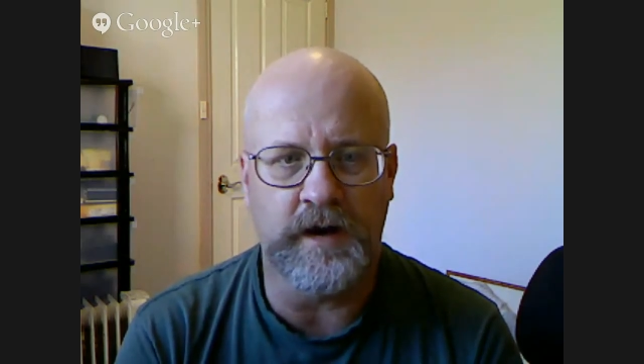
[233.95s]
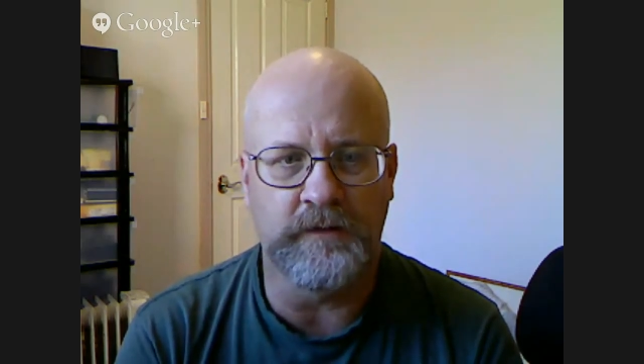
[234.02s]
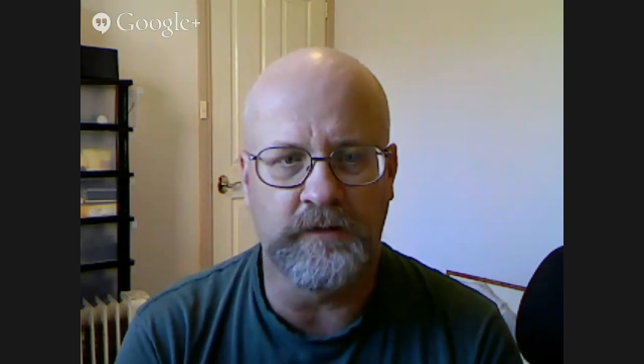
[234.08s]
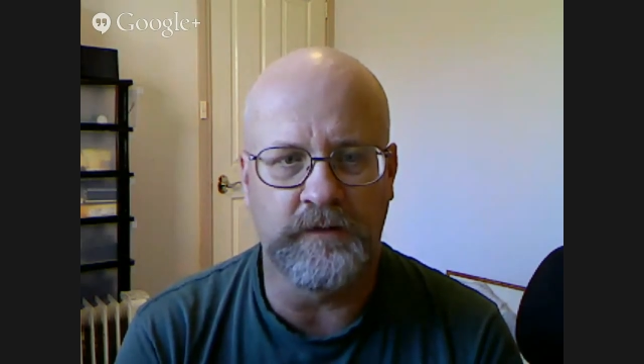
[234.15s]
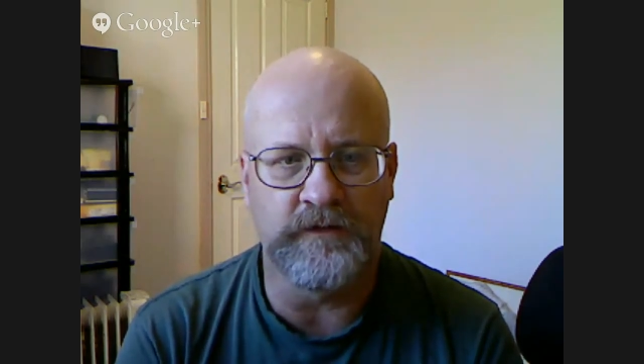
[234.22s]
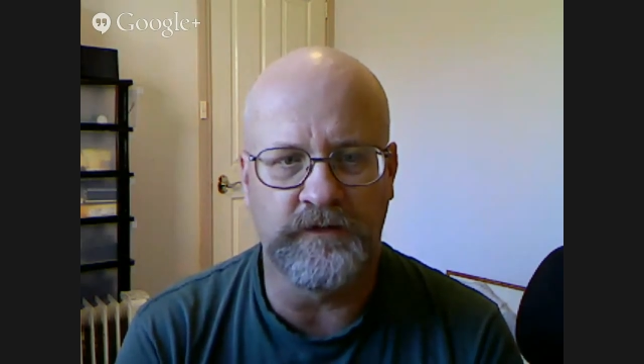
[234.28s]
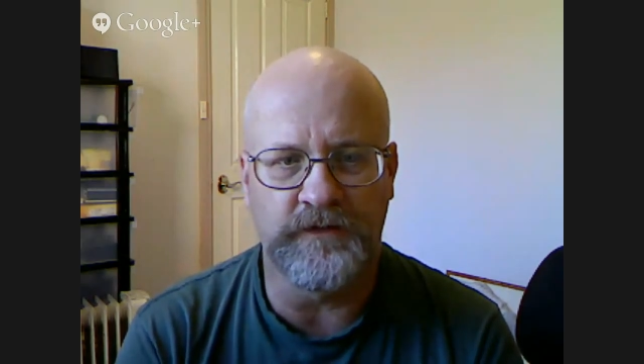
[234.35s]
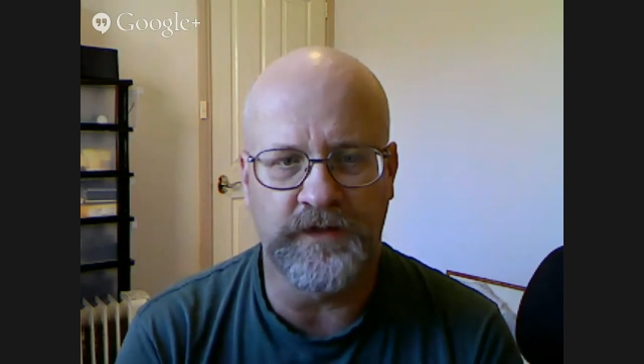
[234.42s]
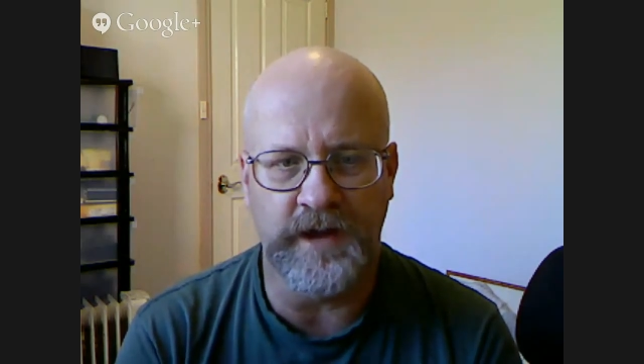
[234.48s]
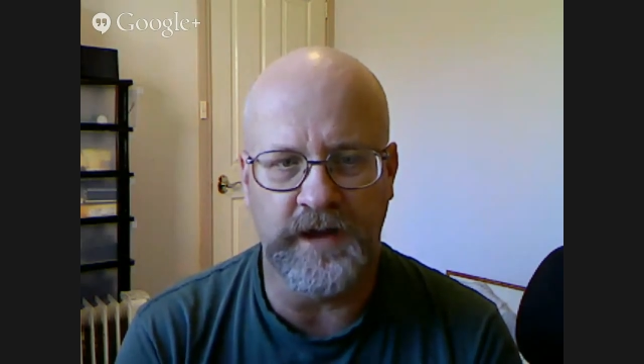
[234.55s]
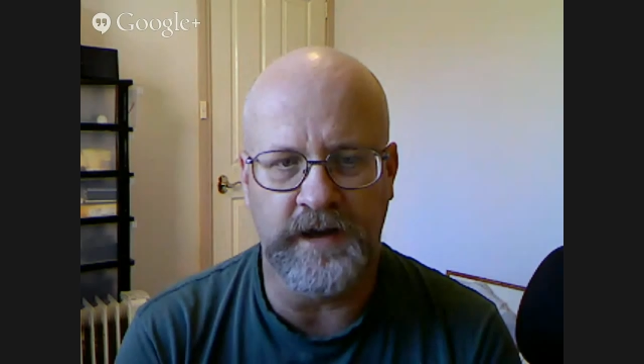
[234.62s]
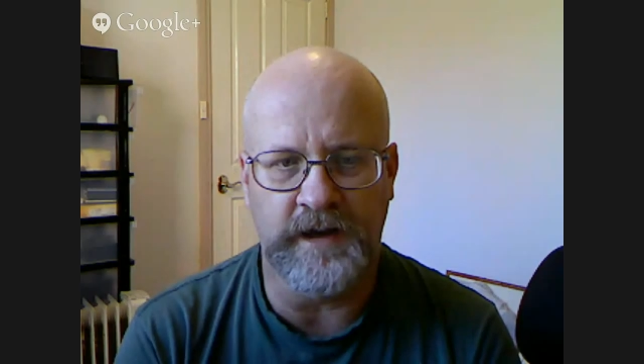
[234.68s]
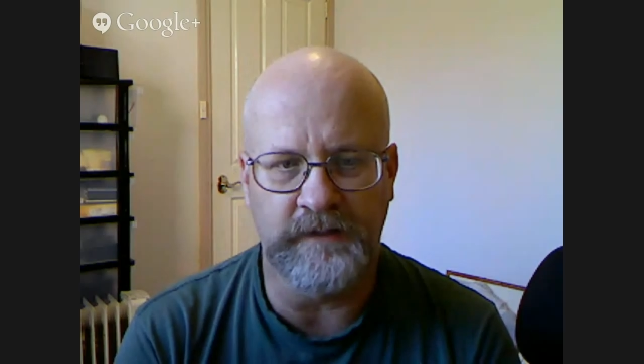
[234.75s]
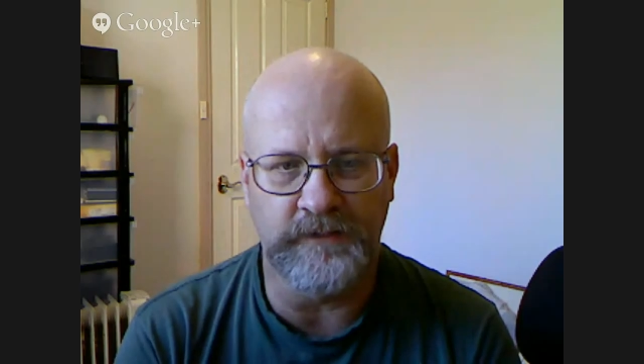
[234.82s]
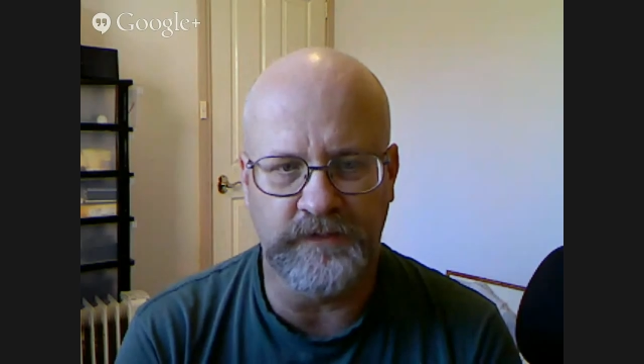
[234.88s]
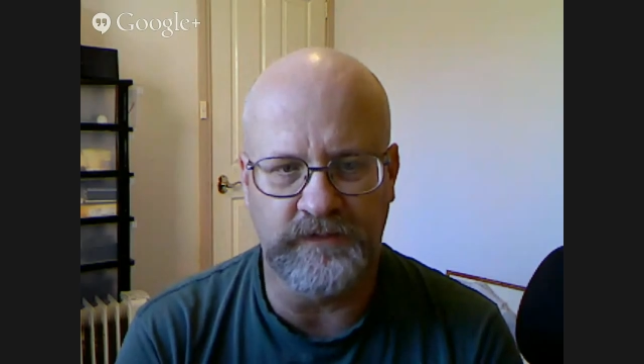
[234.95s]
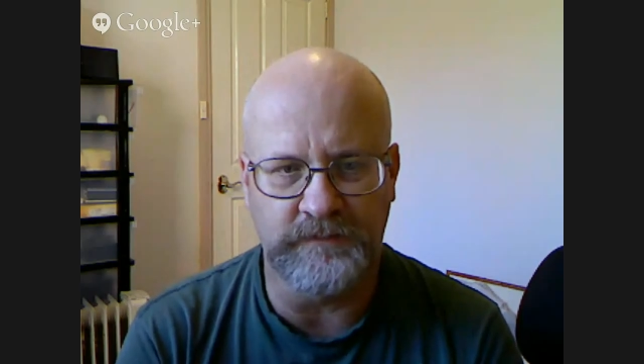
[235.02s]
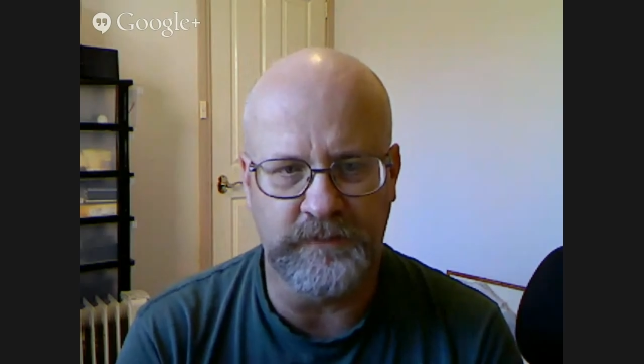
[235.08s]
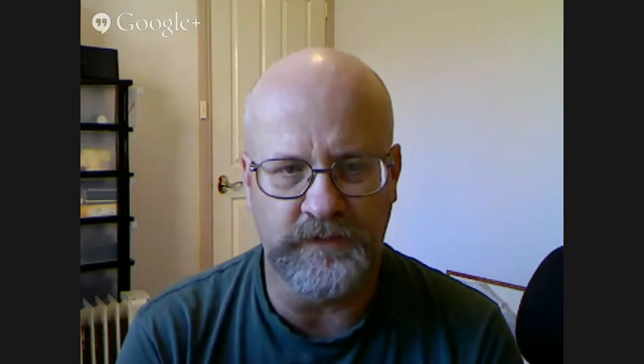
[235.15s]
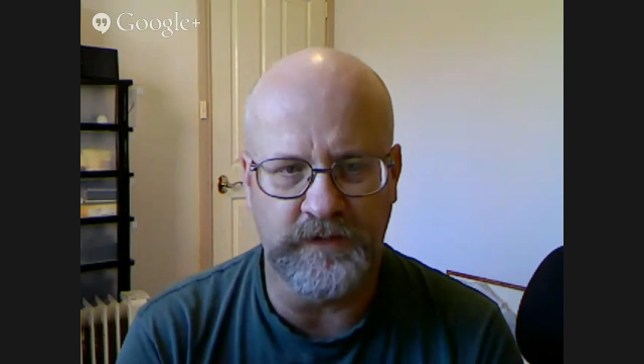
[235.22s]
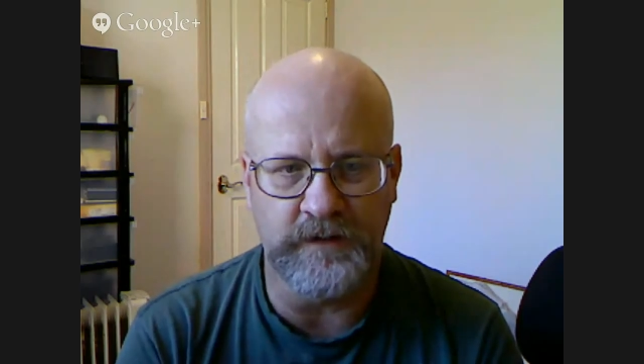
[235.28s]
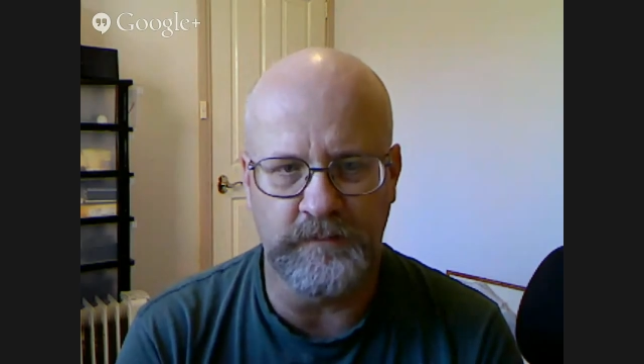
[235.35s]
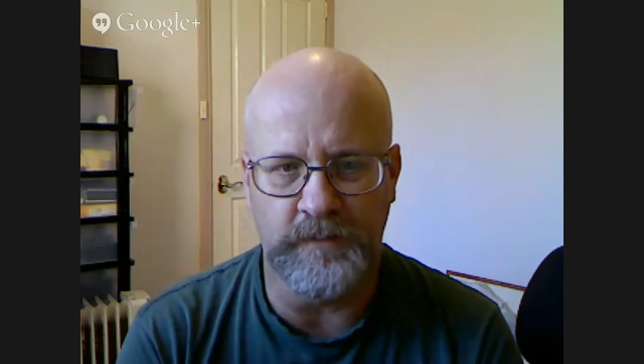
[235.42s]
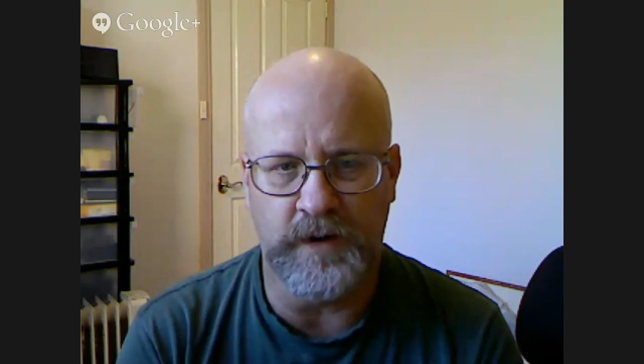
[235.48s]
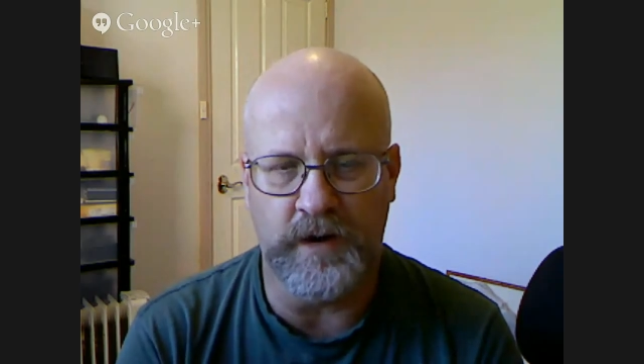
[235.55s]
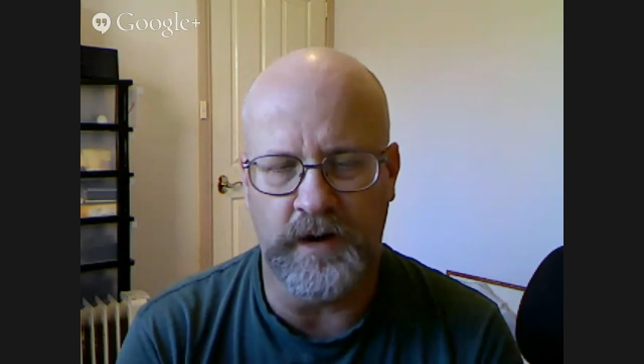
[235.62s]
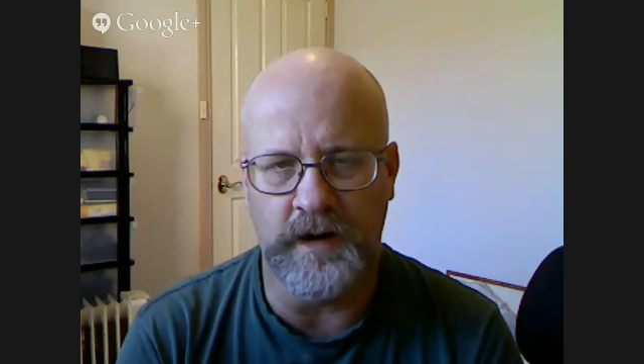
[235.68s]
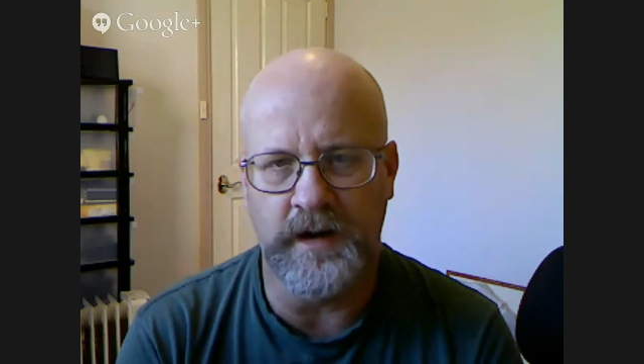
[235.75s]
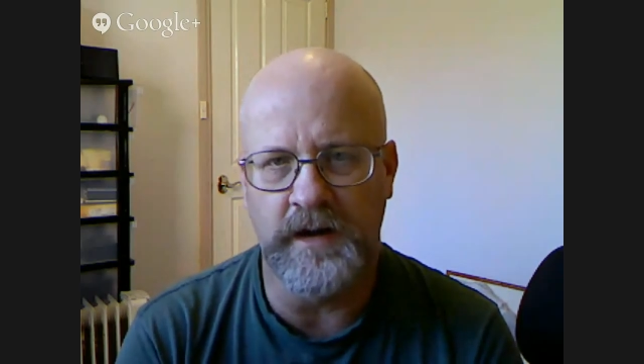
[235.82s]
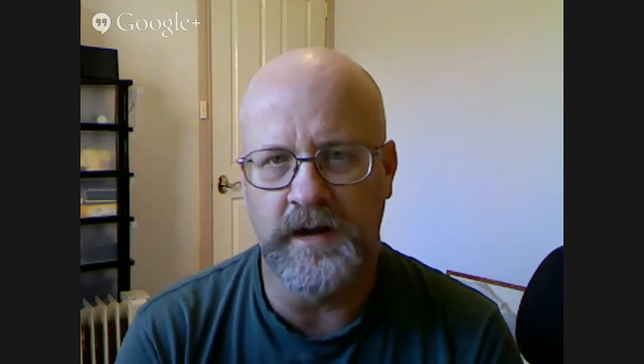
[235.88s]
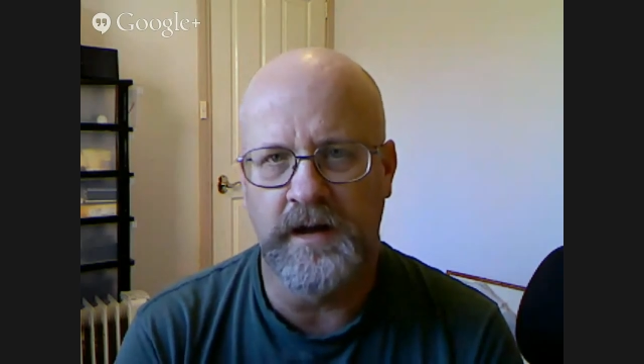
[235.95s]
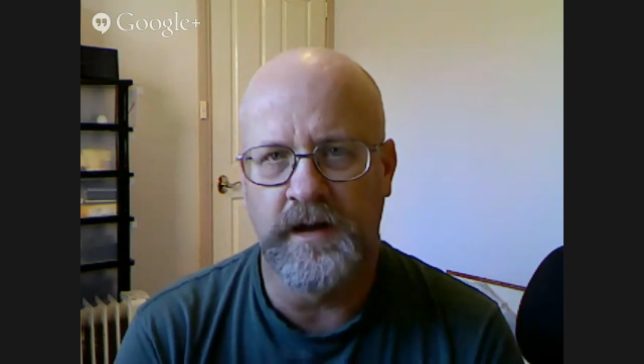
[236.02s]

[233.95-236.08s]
I was then able to put in my